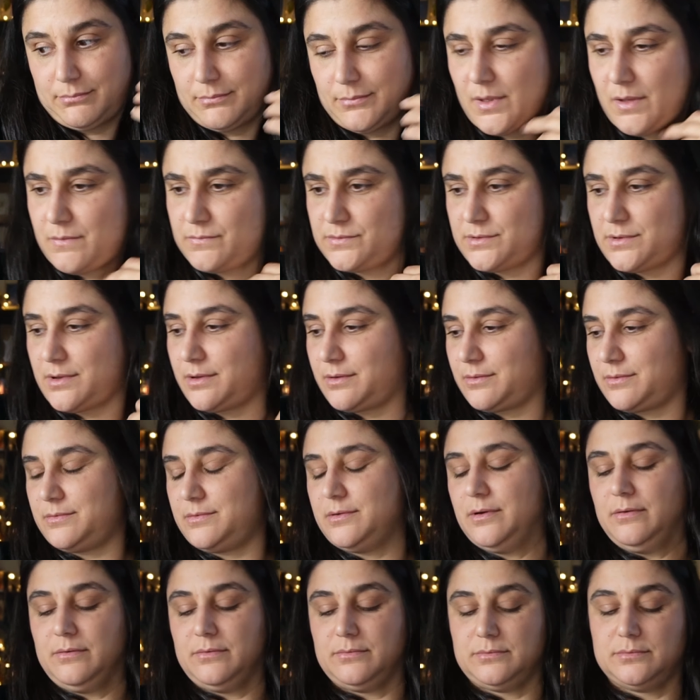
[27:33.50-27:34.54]
I was like,
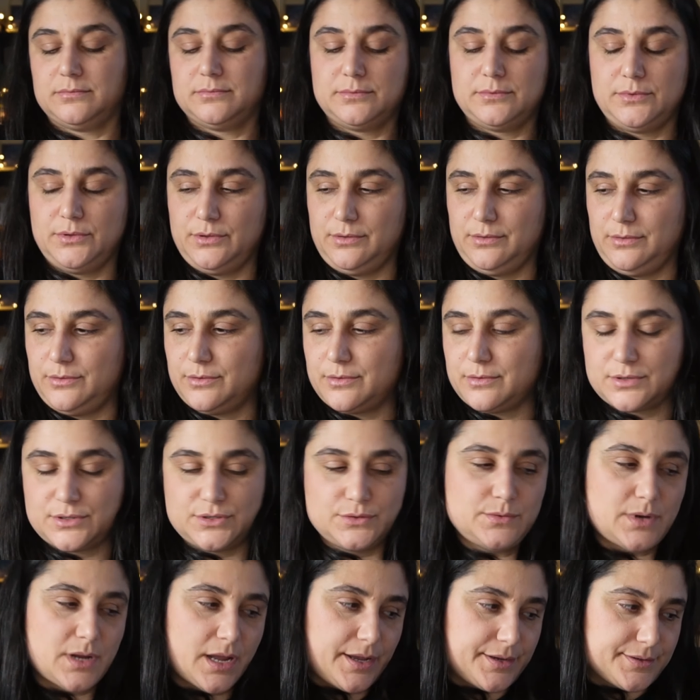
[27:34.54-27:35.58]
well, you're
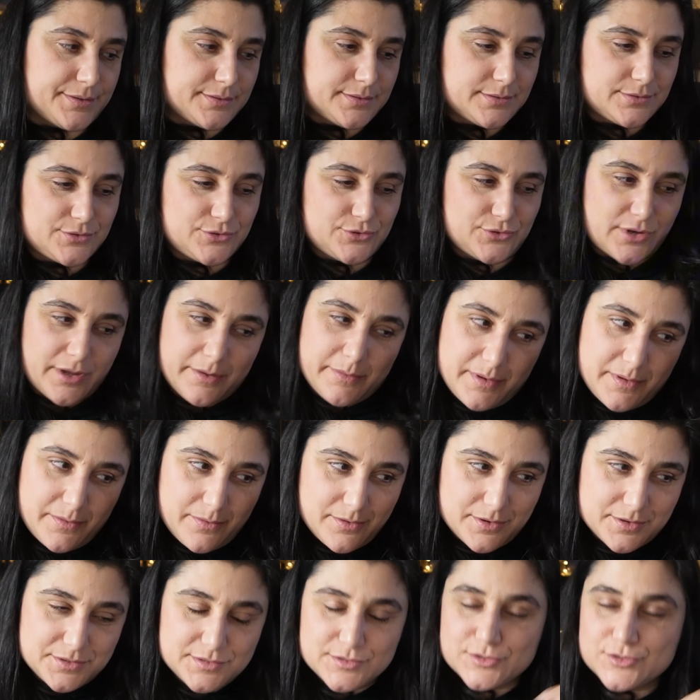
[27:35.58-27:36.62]
too nice. Should I be
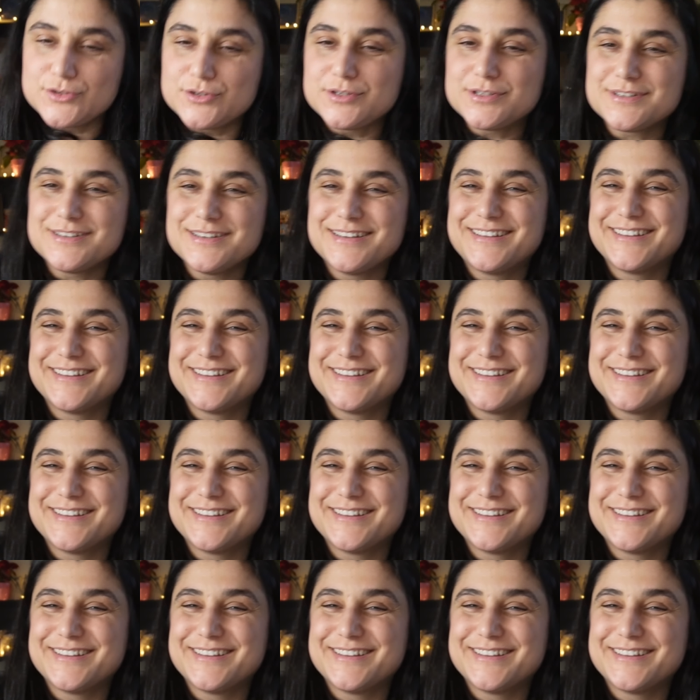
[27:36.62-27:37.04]
concerned?